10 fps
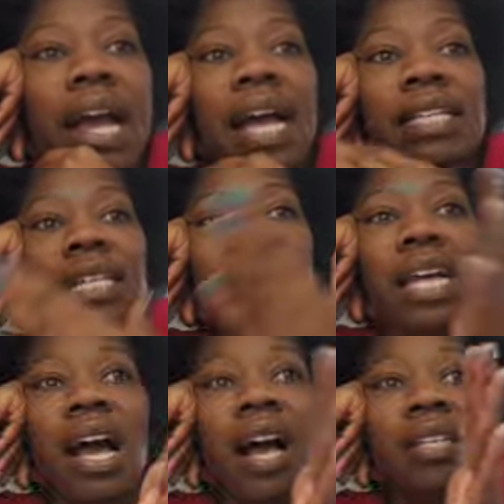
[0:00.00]
I need
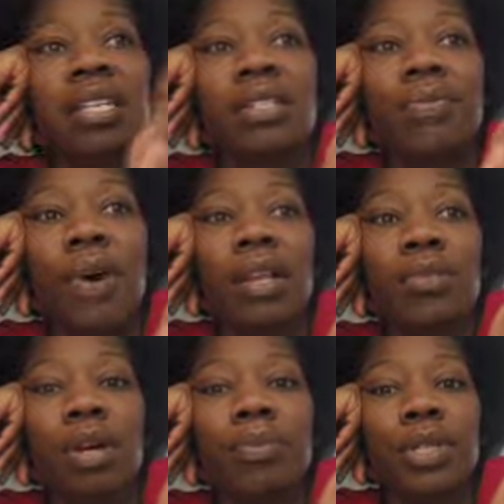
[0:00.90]
to
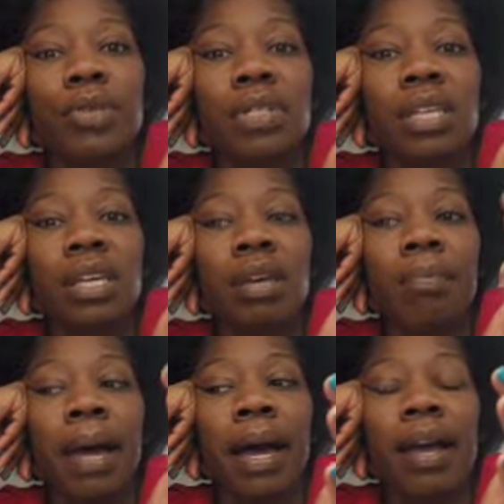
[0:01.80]
follow up using
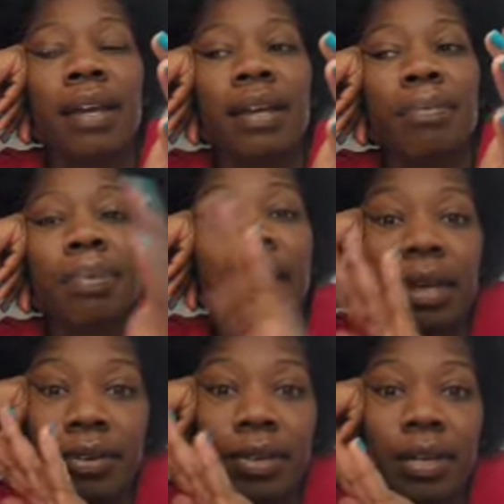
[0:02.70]
my
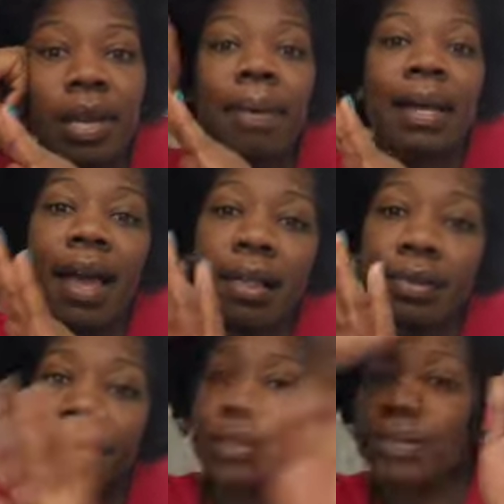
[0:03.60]
planner and my
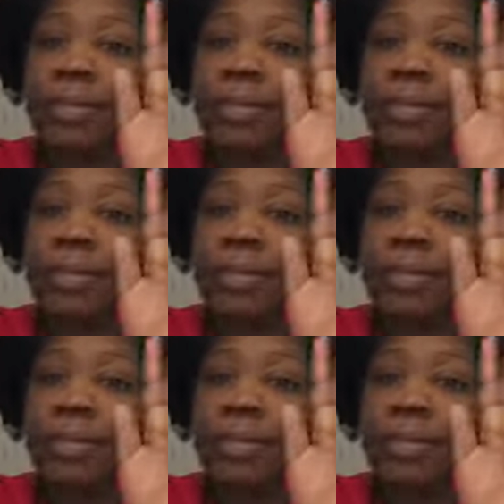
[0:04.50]
calendar.